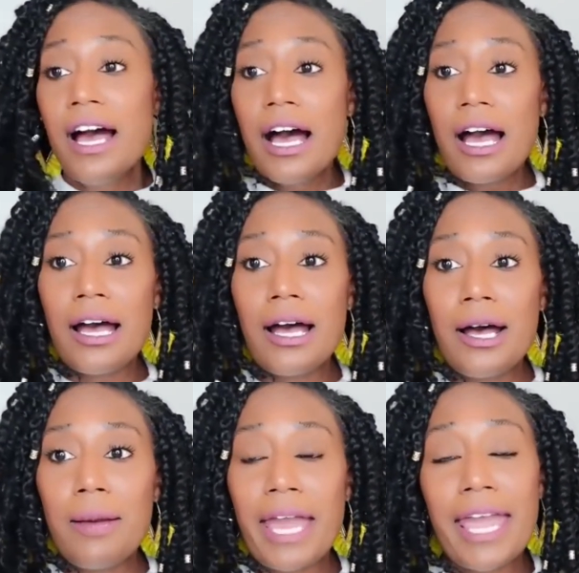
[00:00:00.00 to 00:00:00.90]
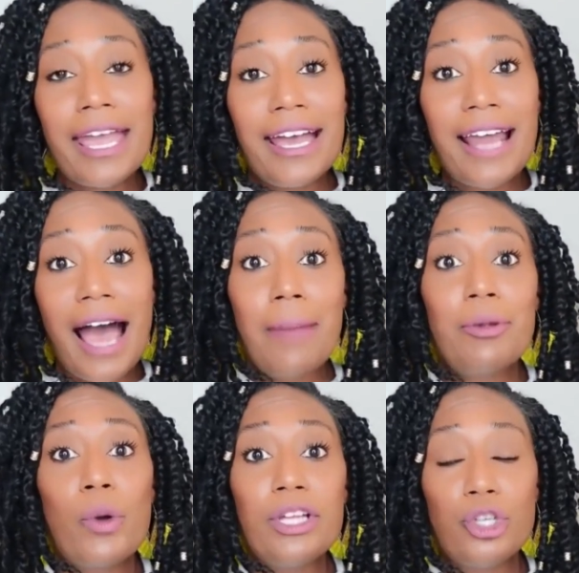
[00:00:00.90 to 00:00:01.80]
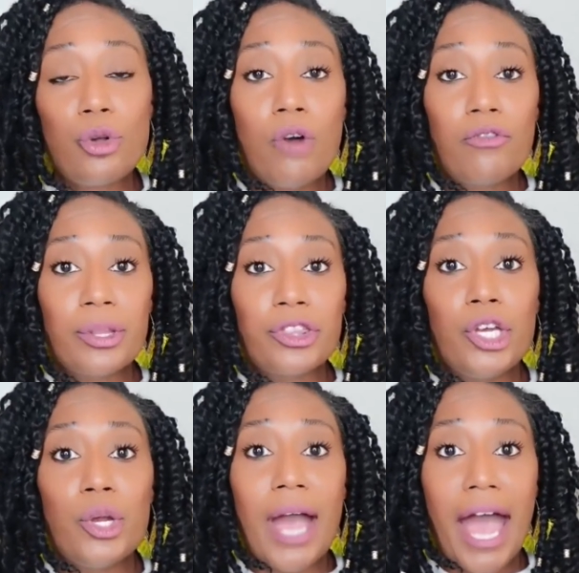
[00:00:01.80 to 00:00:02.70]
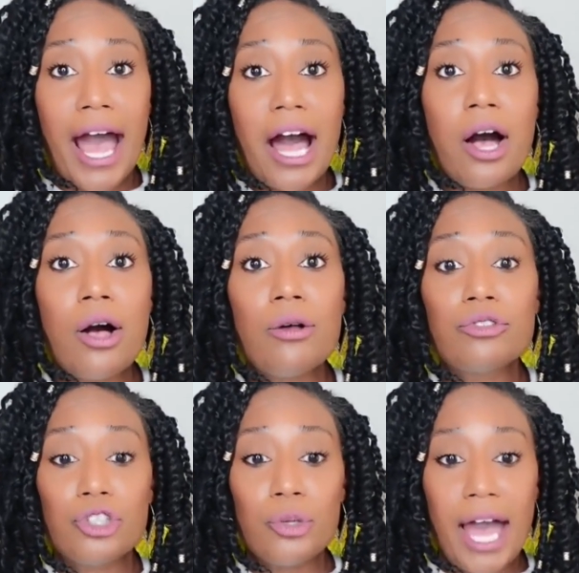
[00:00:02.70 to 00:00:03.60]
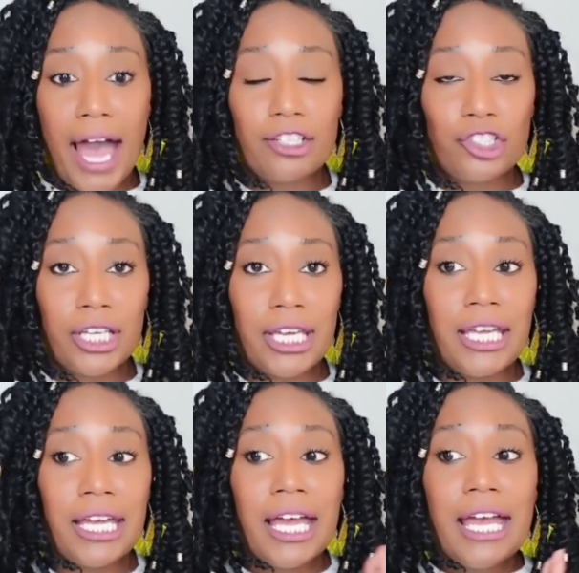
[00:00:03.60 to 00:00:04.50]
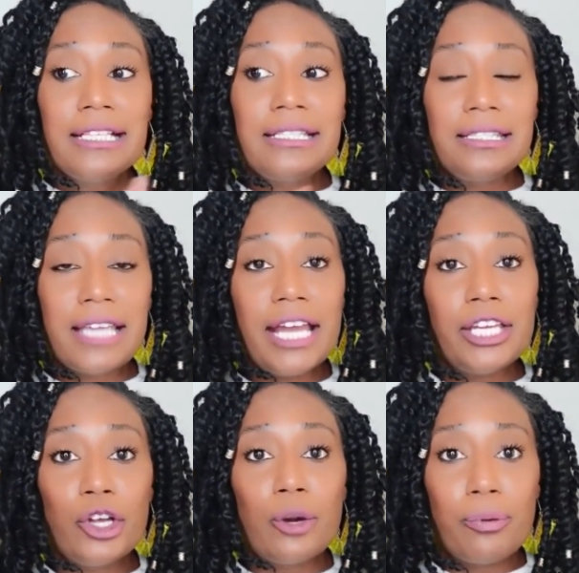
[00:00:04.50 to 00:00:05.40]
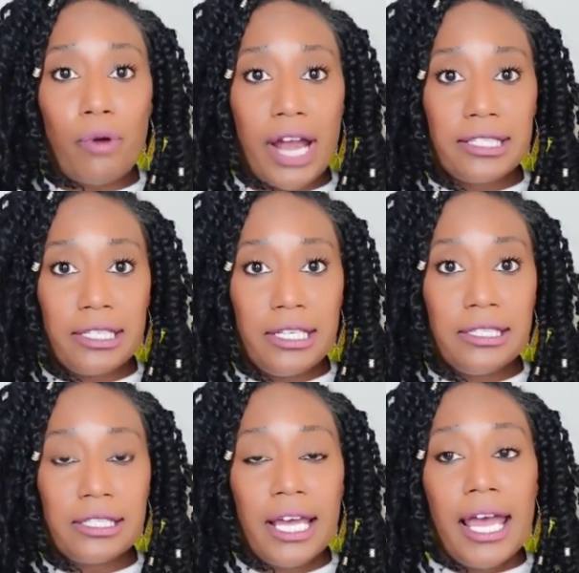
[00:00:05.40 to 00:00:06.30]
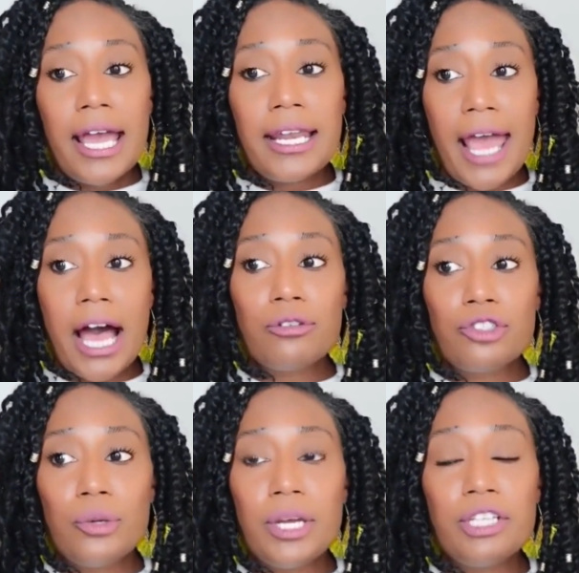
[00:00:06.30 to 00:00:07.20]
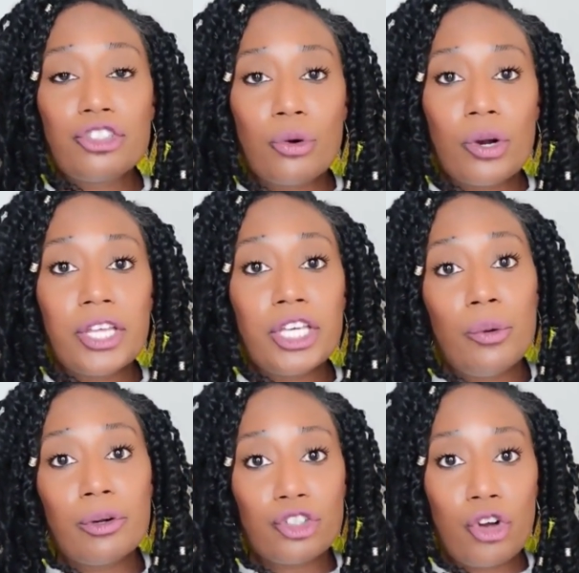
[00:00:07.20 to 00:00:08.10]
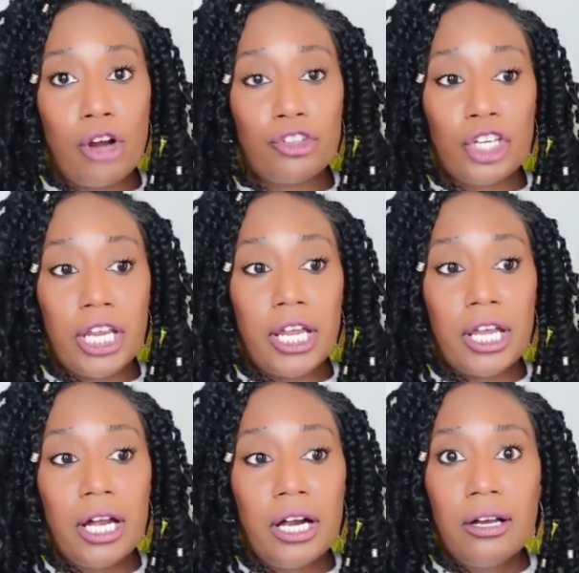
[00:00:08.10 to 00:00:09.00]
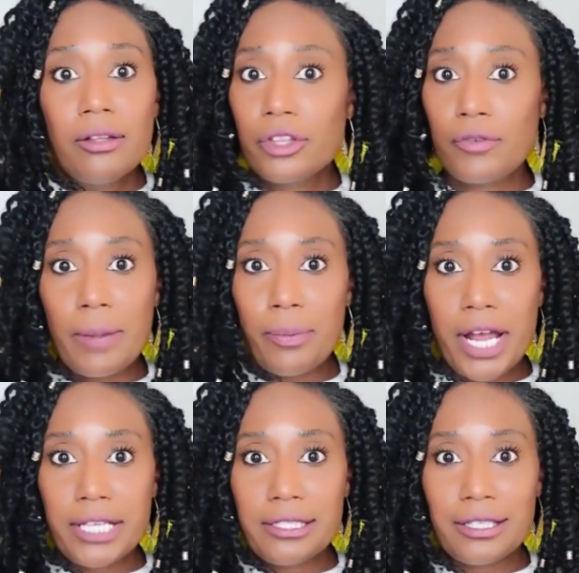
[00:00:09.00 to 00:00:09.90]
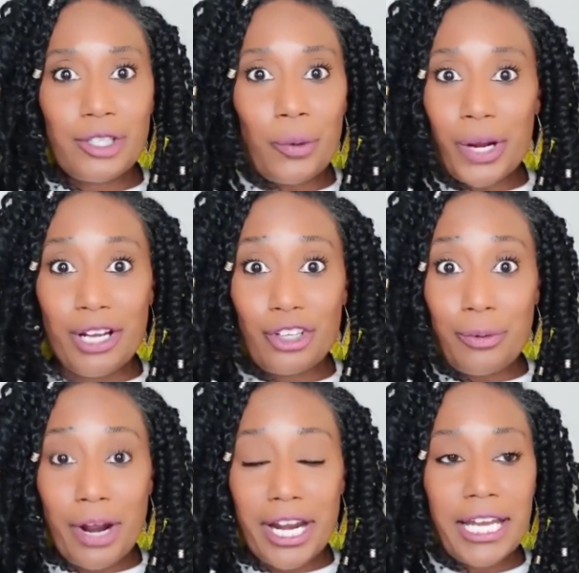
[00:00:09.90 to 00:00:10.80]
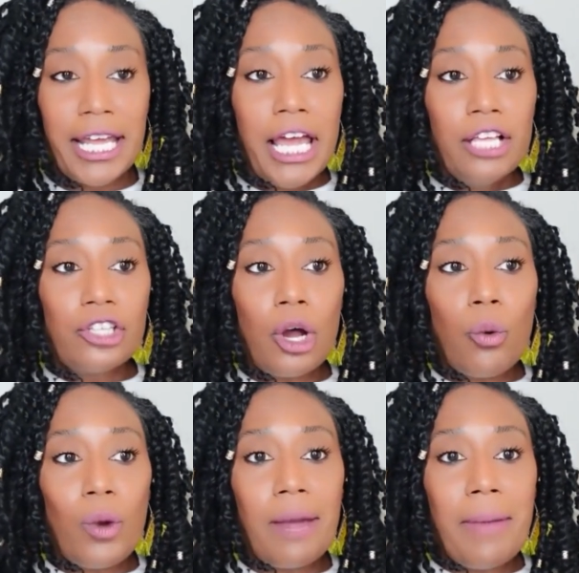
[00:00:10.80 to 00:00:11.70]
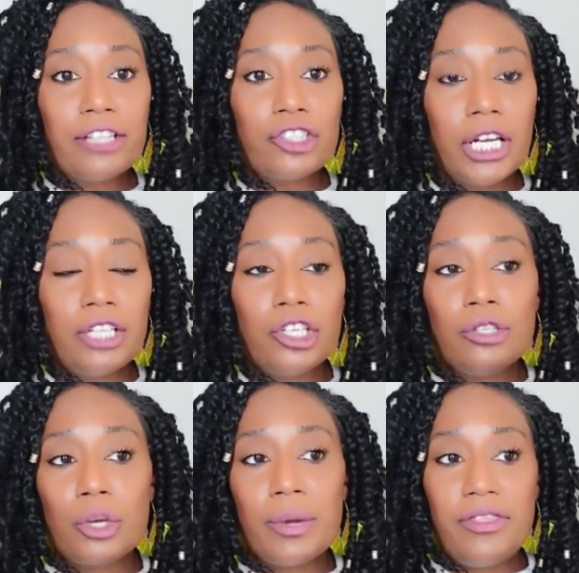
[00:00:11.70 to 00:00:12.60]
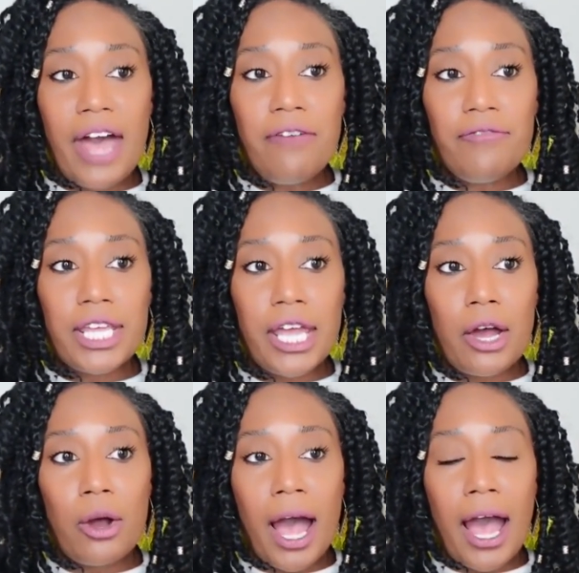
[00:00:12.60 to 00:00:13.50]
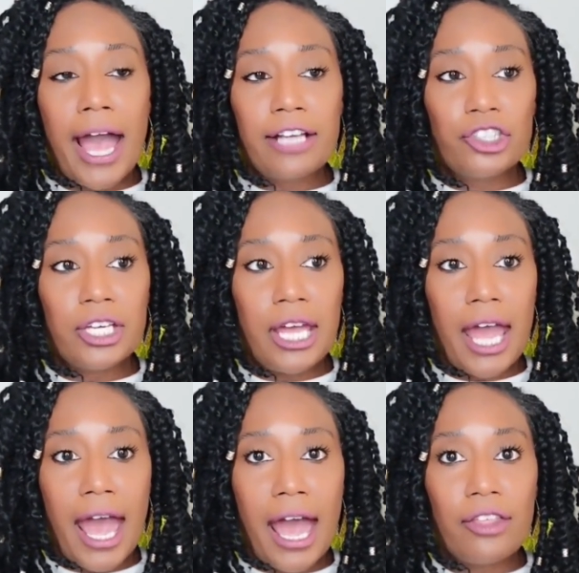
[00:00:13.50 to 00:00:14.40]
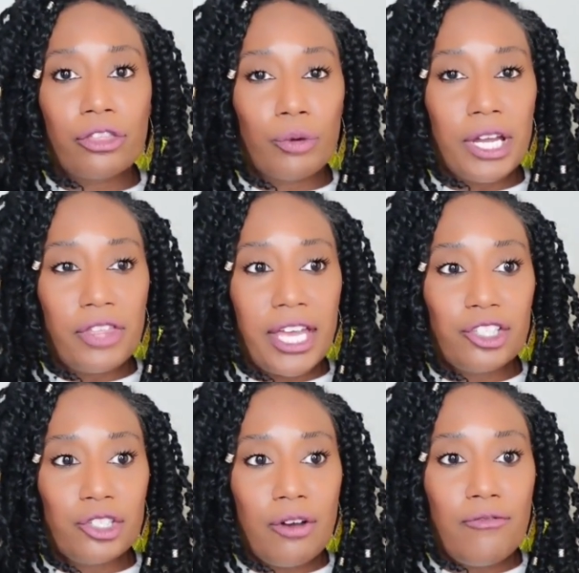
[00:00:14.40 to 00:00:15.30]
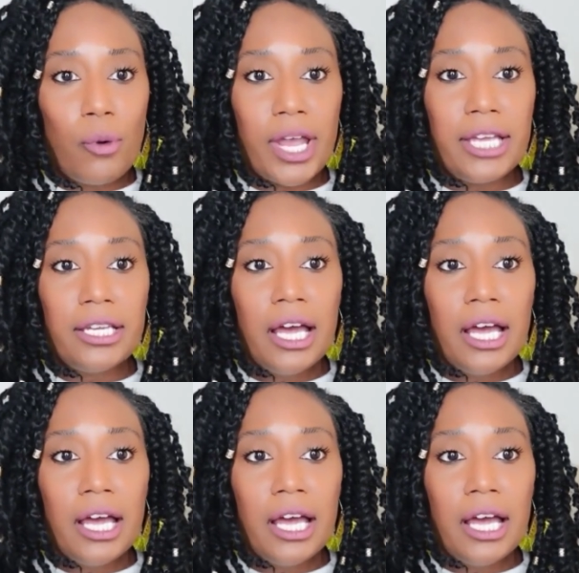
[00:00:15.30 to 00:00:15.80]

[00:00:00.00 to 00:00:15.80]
and I'm going to go over with you how to actually set your prices and how to ensure that you are charging the right price. So we're going to jump right in. So what I'm actually going to do, so in that video I actually had three things to avoid.